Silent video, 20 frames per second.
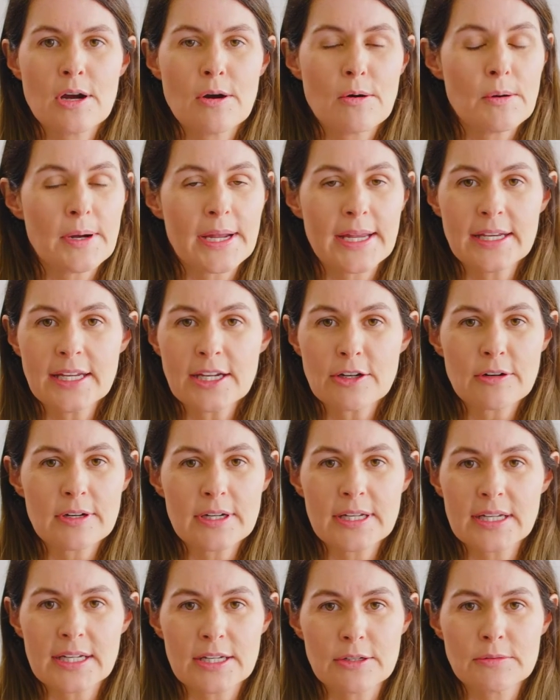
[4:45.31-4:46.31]
or any
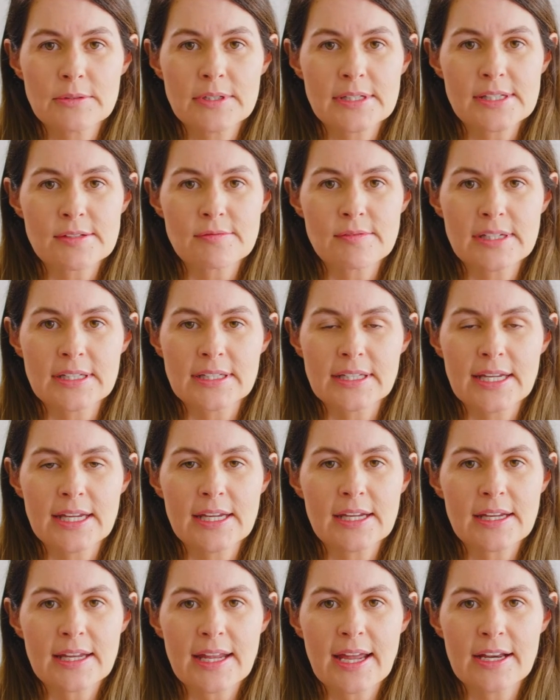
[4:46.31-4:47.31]
chronic illness
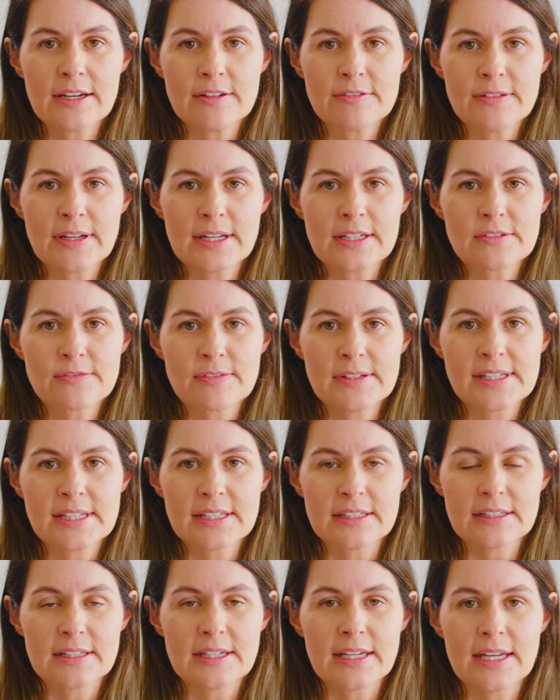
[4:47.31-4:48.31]
really, can affect
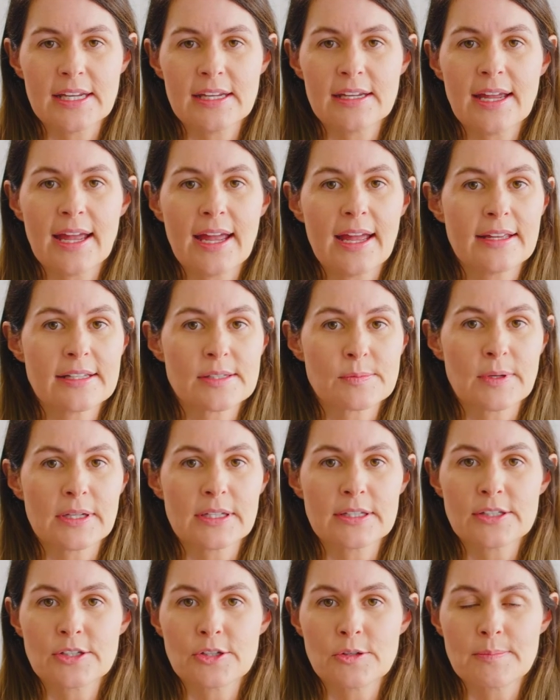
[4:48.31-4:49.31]
fertility as
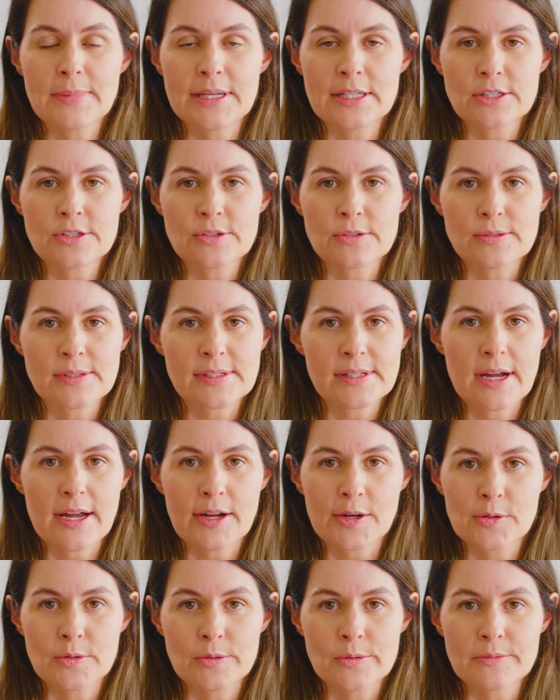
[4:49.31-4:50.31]
well as your menstrual
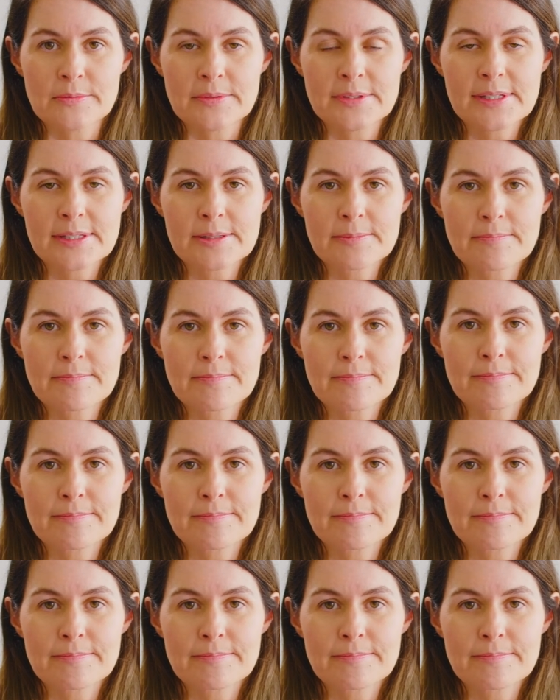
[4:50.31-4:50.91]
cycles.